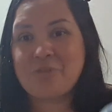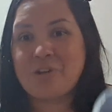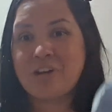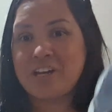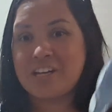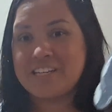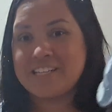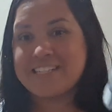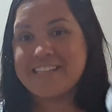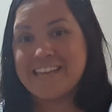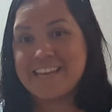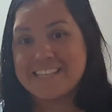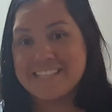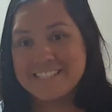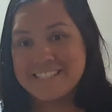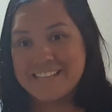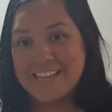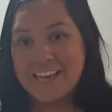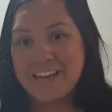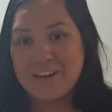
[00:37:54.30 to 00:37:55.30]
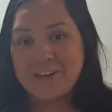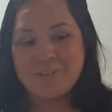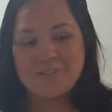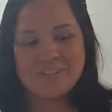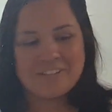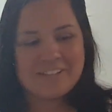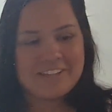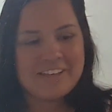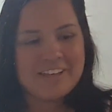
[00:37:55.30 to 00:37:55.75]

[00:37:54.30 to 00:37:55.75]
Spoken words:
We're gonna test it out.